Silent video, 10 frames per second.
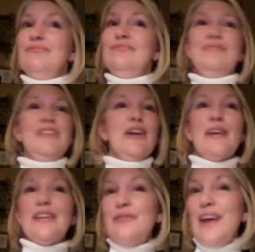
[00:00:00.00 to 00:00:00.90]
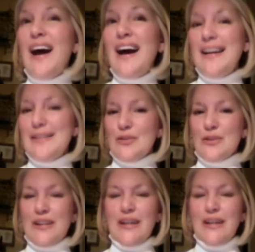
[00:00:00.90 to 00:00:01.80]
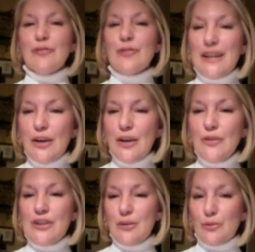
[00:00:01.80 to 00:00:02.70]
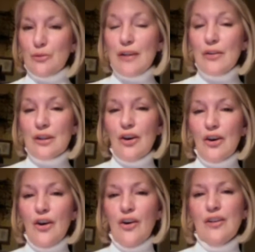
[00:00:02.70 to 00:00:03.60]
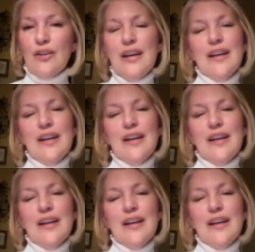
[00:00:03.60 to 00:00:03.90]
advice or getting free coaching right on a call.